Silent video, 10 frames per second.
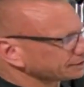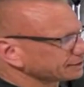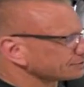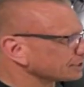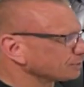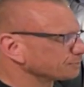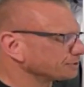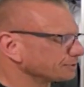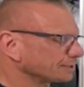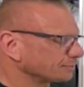this helped
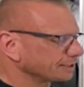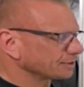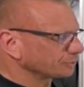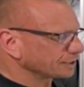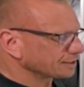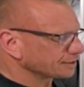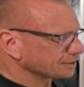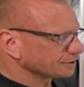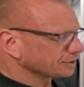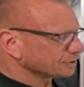you a little bit with
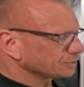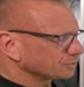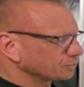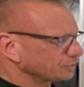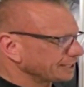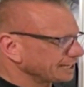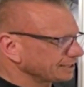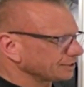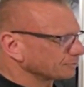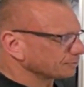
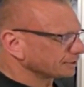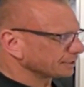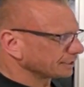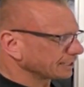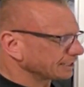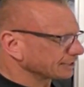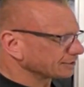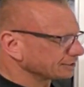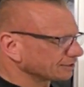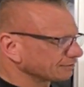getting the
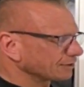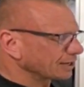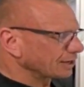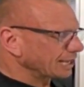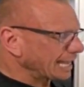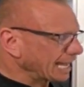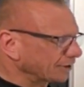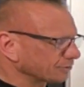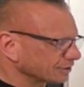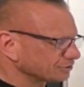idea of
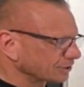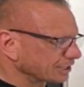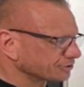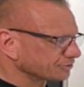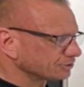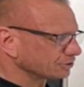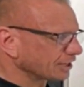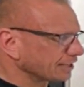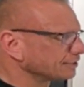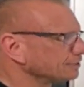how do I structure a
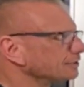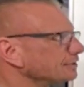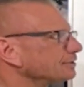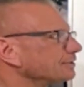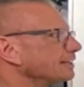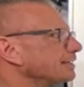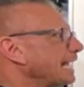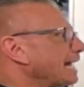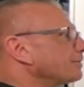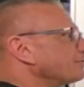diet and
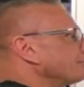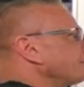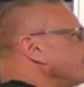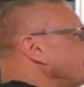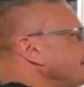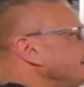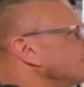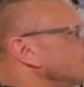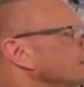how does it fit into